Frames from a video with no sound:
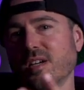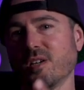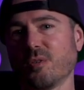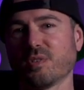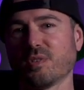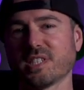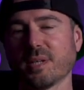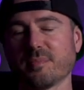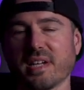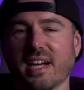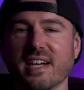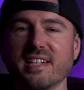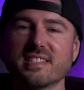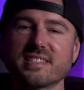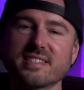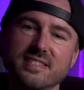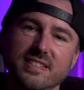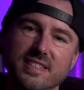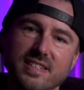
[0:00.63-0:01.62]
What's up,
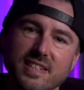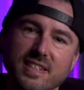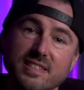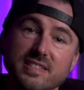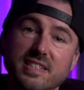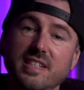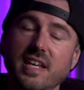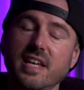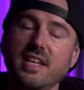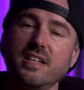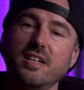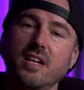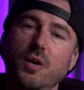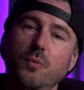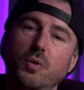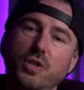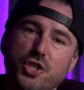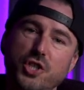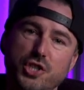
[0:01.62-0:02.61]
guys? Today,
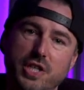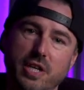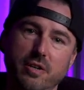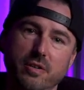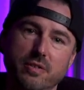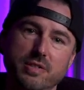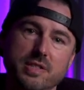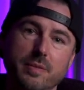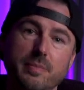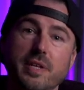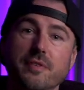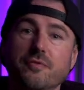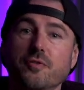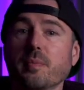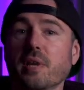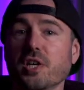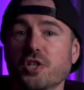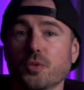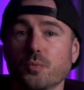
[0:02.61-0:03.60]
I want to share some
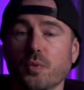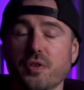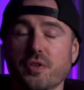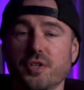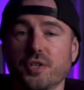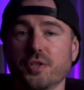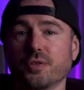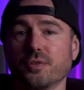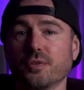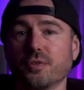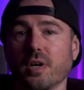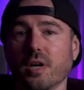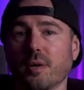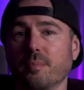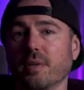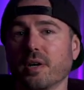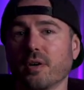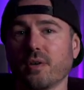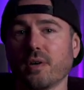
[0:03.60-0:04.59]
information with you
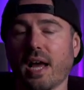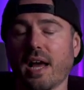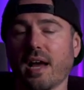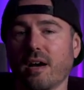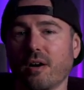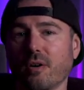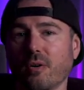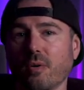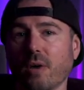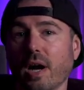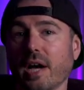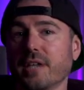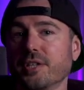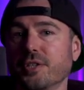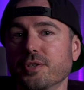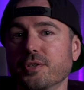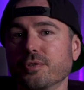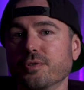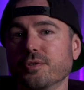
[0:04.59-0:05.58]
about how I
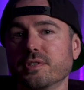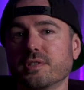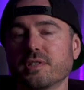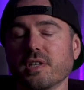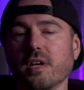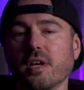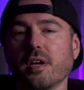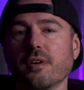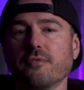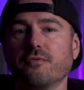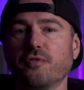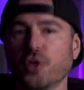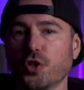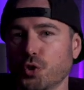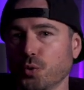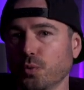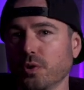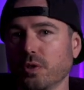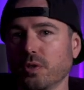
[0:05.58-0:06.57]
use
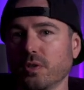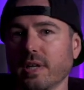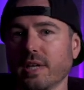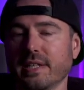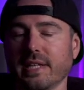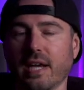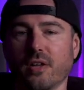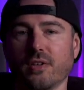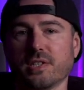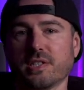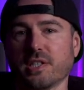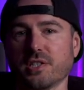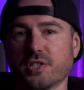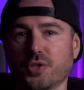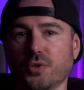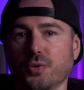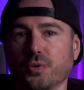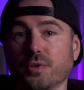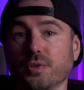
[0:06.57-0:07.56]
visual
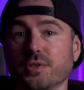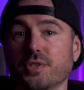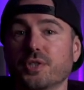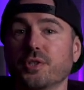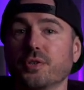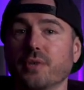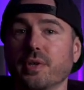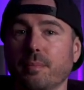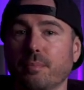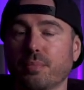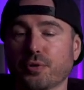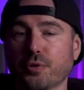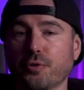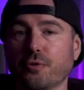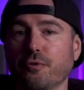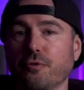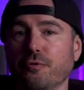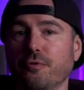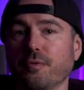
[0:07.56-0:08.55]
analysis tools to
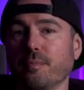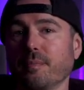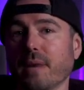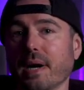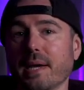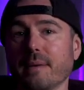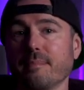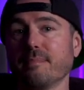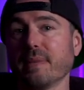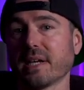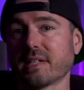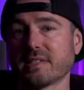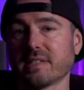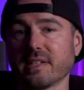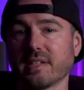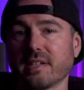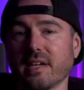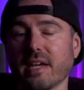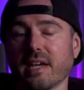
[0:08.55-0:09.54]
improve my
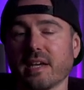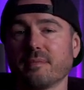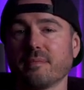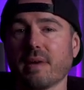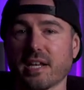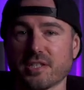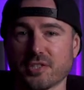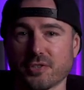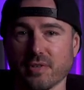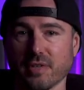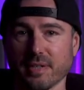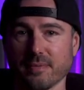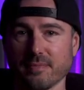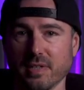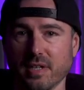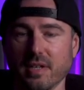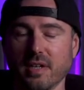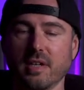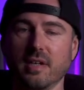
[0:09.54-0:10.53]
mixing and mastering.
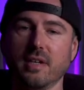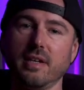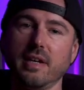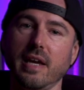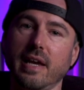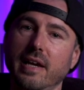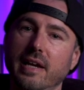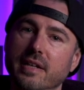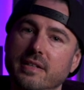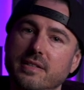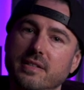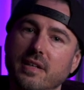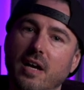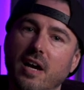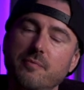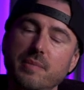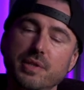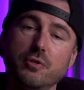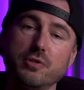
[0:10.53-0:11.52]
And
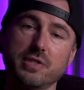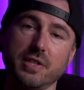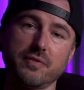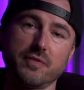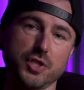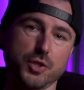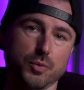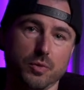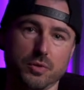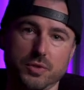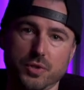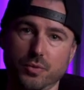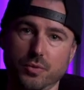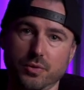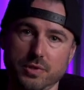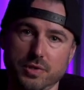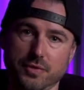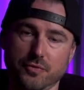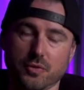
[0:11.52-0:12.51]
I've been using visual
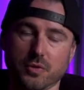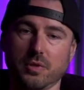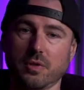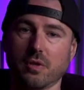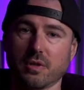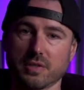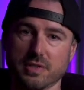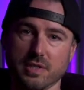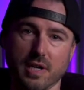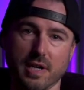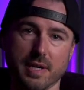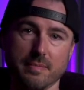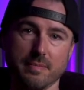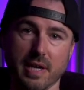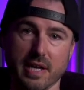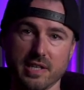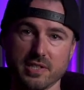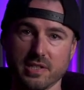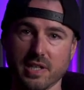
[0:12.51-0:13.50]
tools for a long
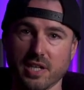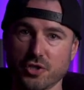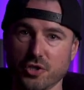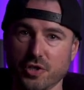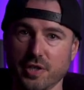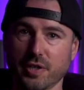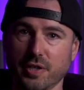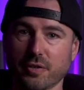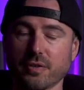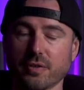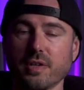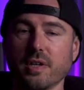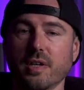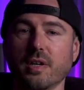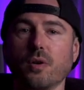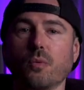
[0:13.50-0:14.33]
time as an engineer.